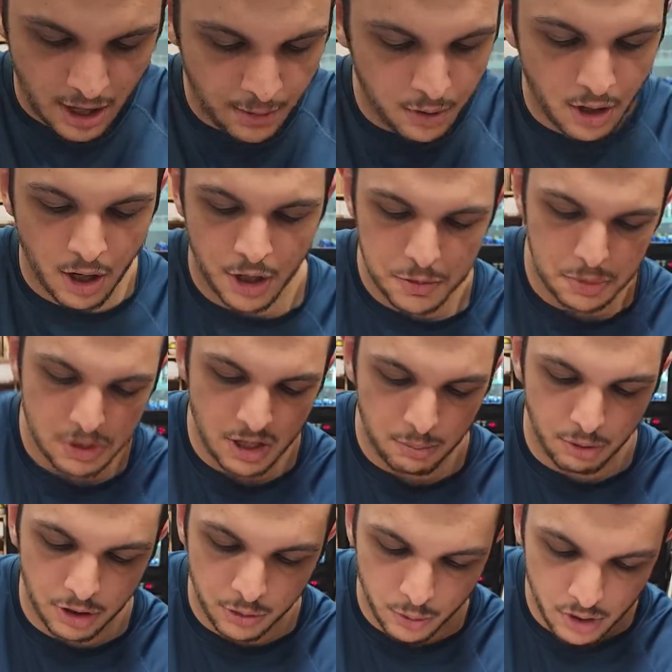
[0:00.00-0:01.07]
I would 100%
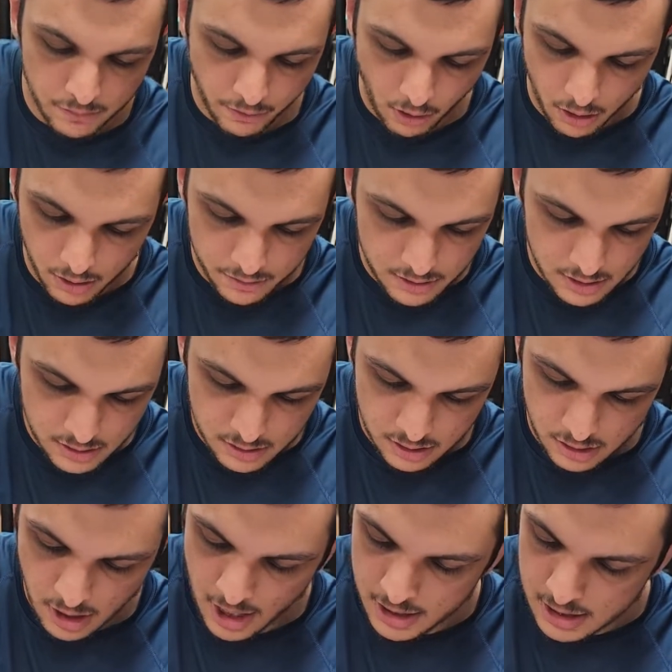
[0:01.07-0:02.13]
play 3 of all of these
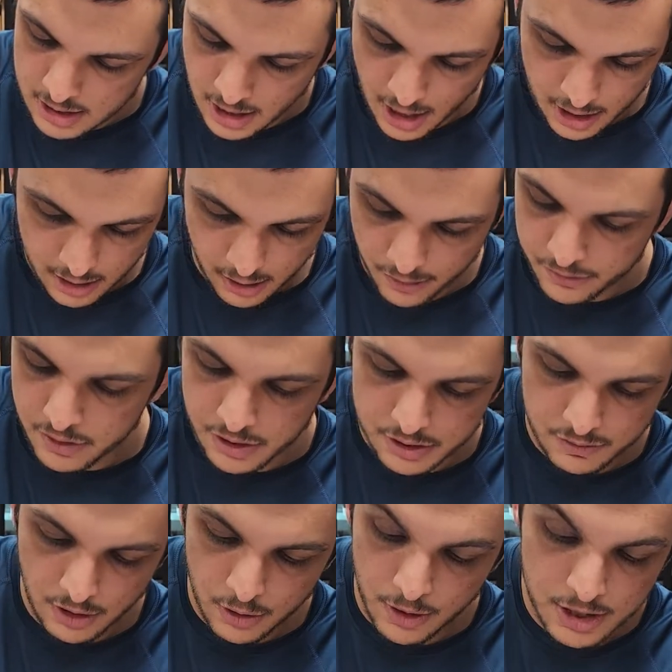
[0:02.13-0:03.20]
in any deck of
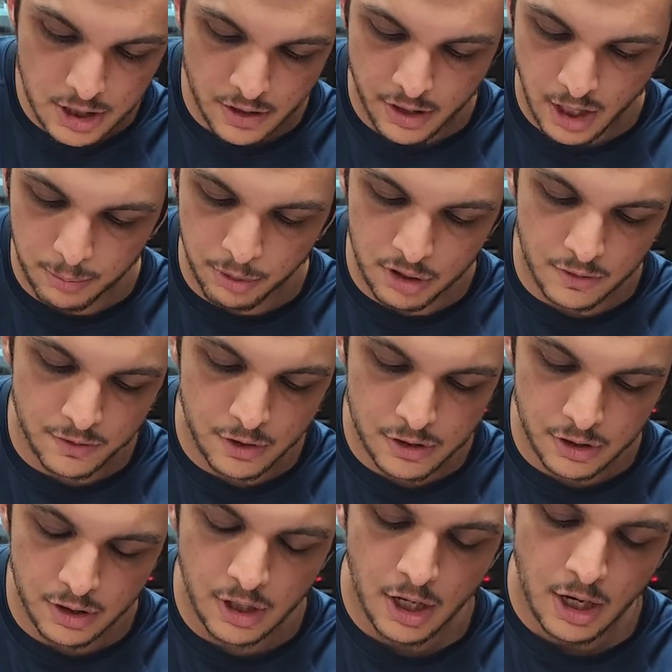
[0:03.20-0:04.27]
this iteration that I play in the
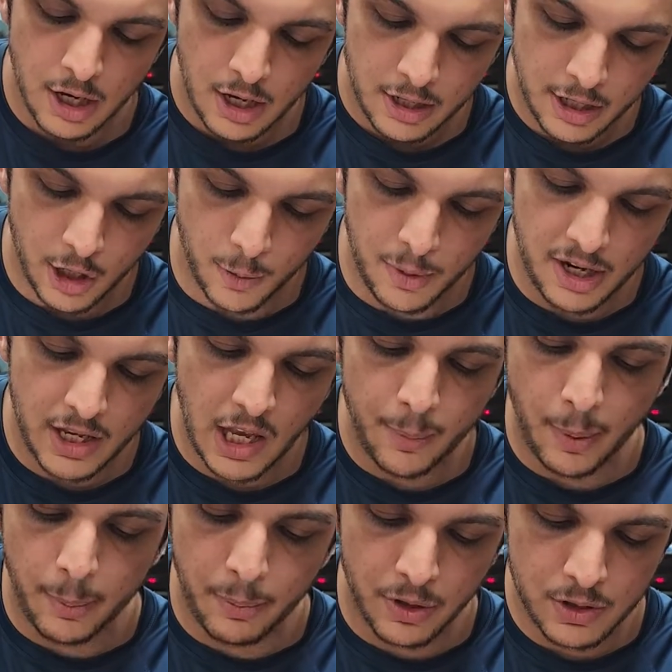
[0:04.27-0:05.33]
future. Kelbeck came
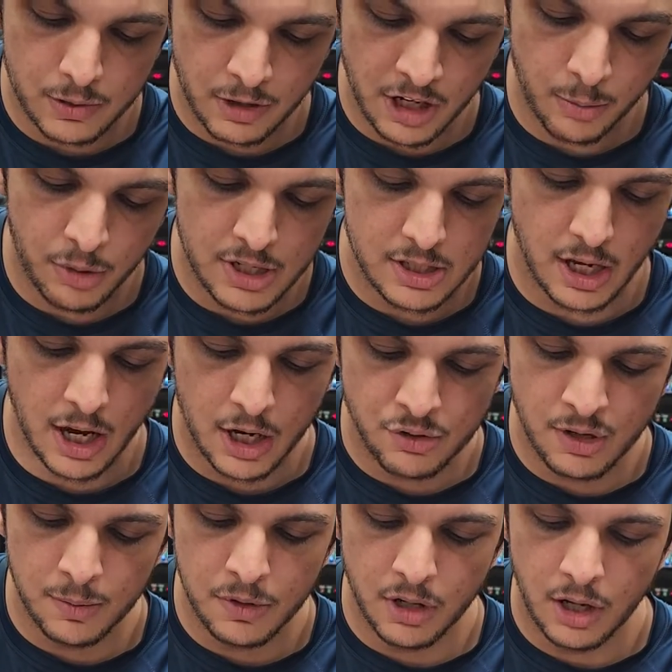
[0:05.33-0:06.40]
up a bunch randomly as a hand
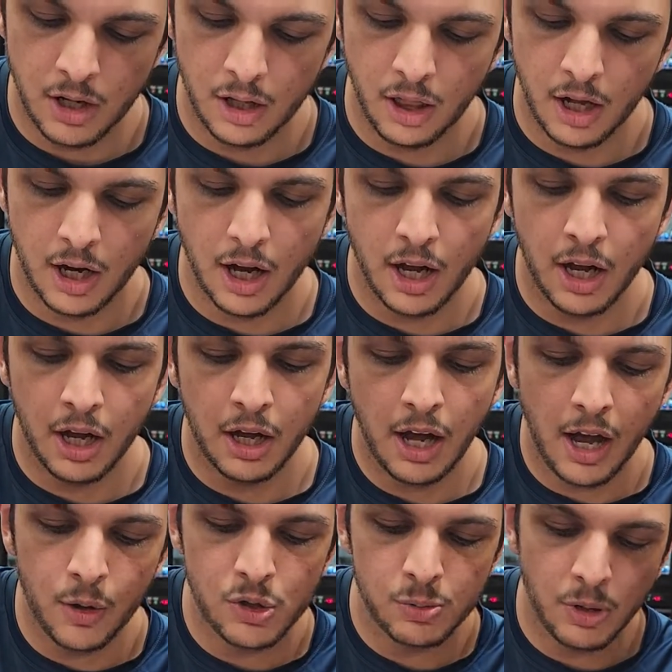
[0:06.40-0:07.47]
trap today. Like,
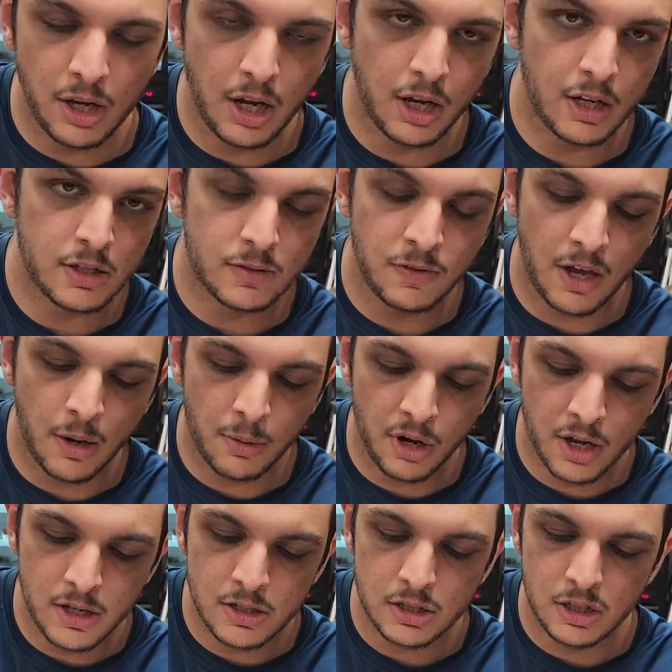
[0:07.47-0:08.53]
I was playing against Phantom
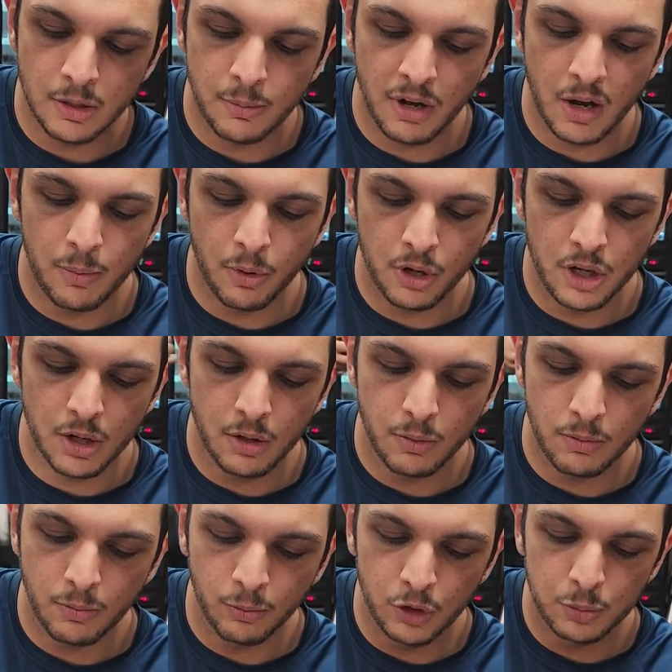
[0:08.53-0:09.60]
Knights, and my opponent
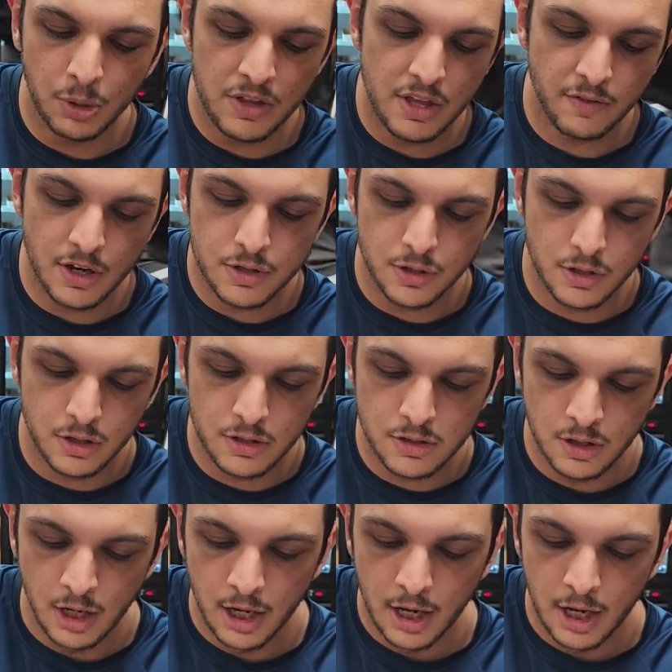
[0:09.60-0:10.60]
was playing the Adventure cards,